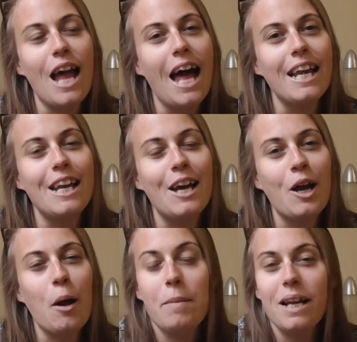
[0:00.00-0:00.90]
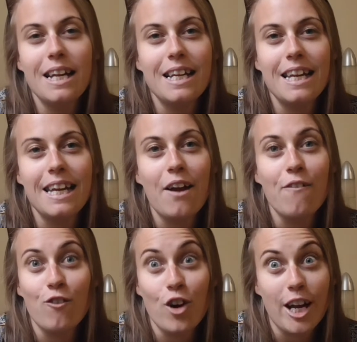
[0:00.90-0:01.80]
and completely
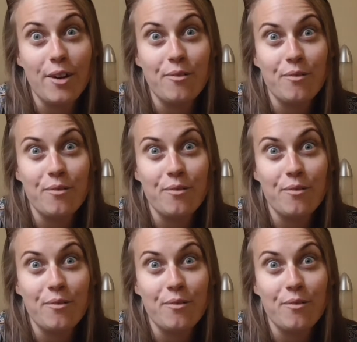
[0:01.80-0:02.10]
free.